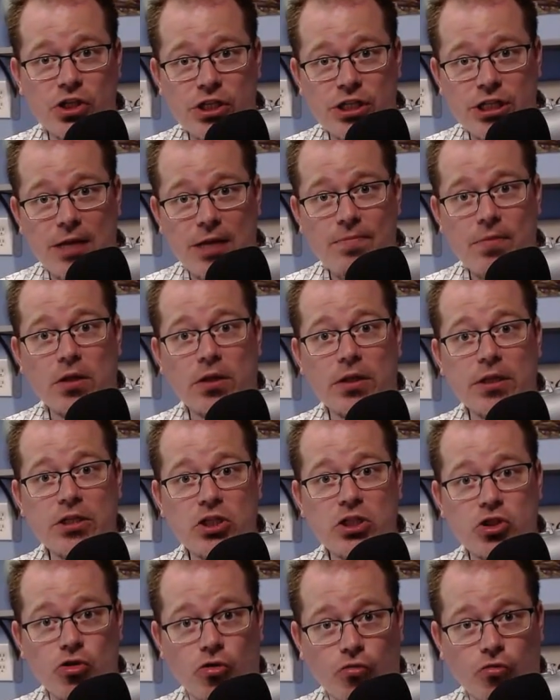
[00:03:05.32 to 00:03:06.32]

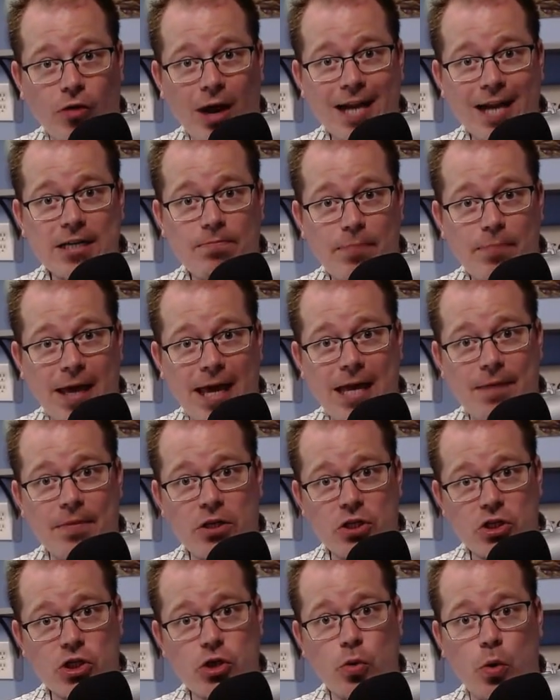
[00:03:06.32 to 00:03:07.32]
stimulus direct
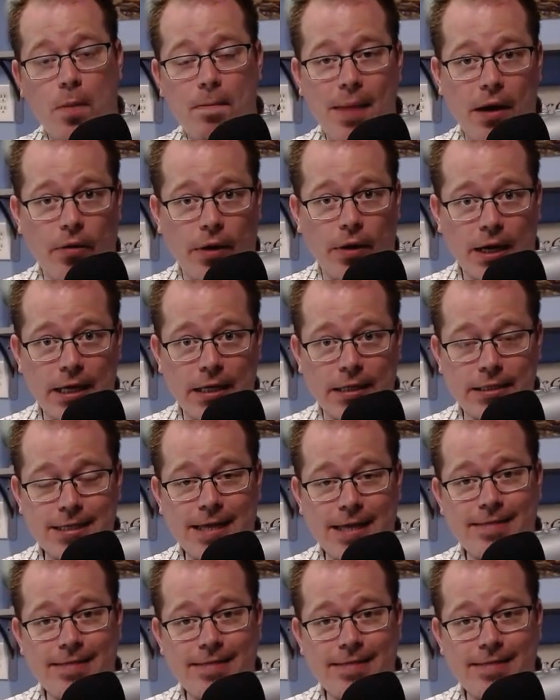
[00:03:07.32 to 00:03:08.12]
payment to Americans.